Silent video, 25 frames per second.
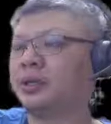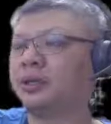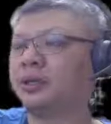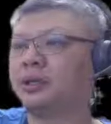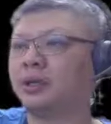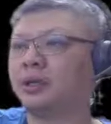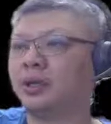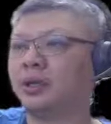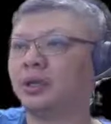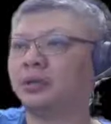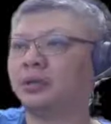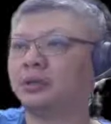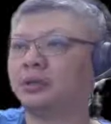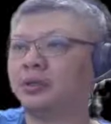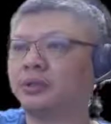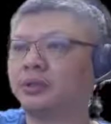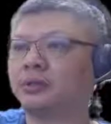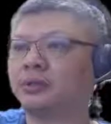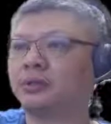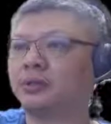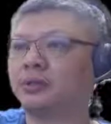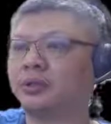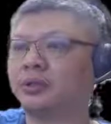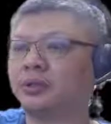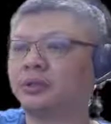Now this
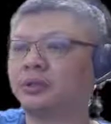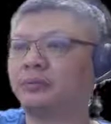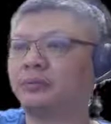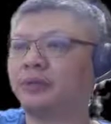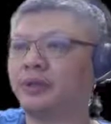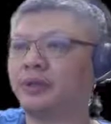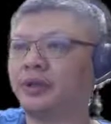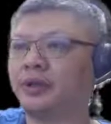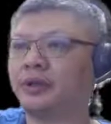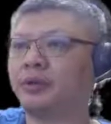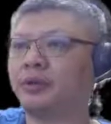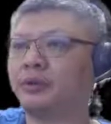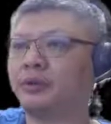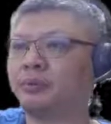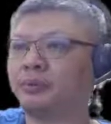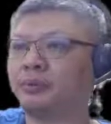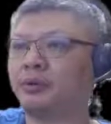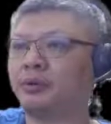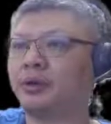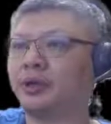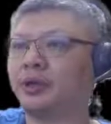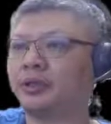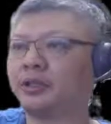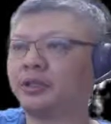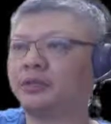was a very
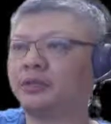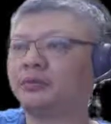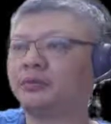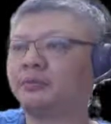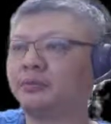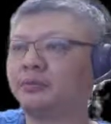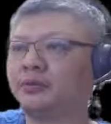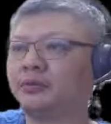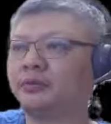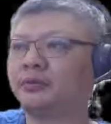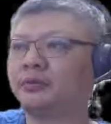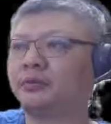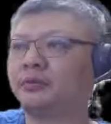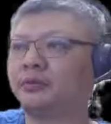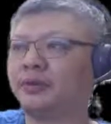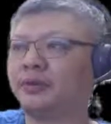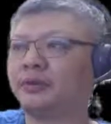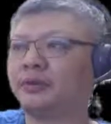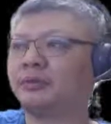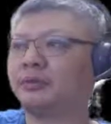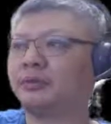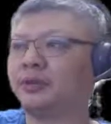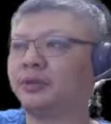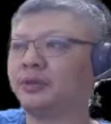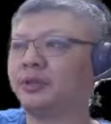proactive move to fight
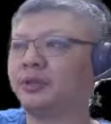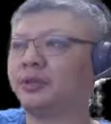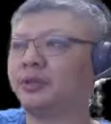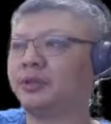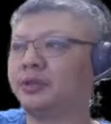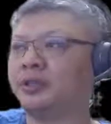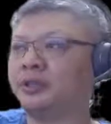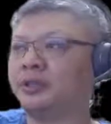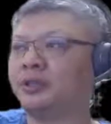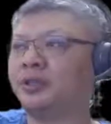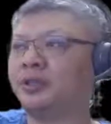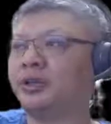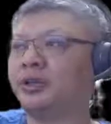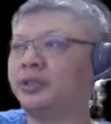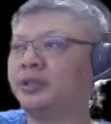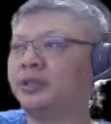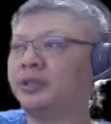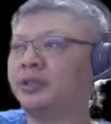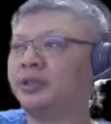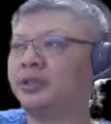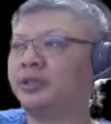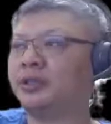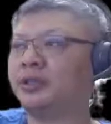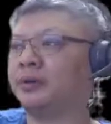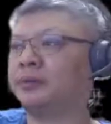for the
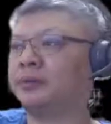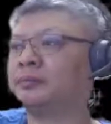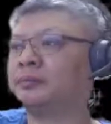initiative.